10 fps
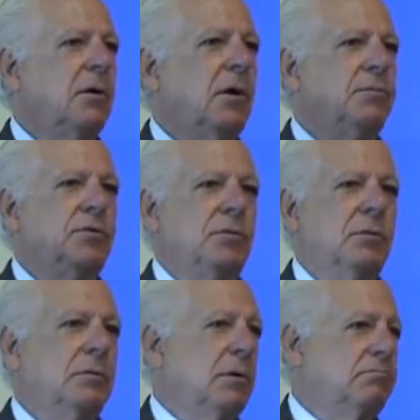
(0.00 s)
up
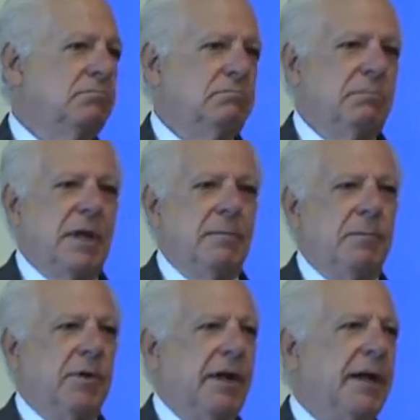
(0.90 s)
to maybe
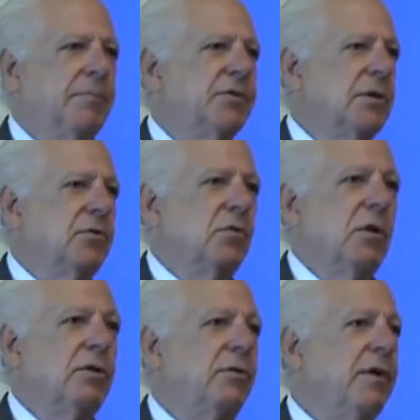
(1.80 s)
perhaps
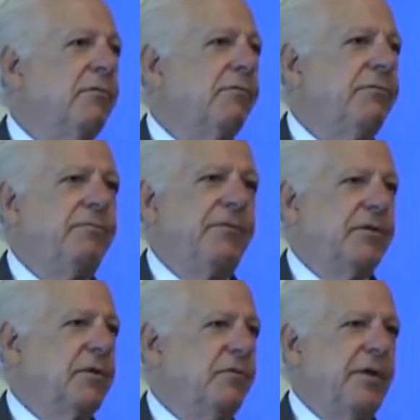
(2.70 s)

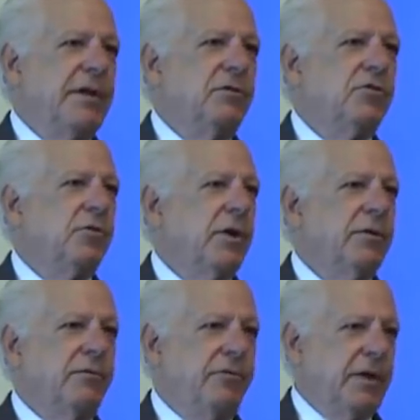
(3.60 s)
250 feet to
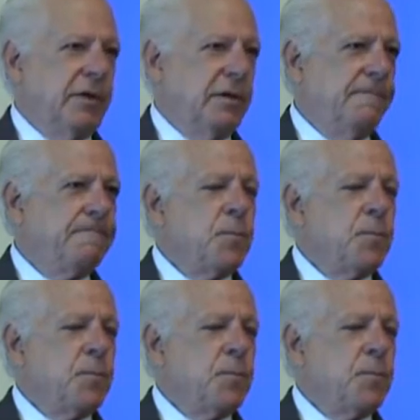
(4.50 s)
300 feet.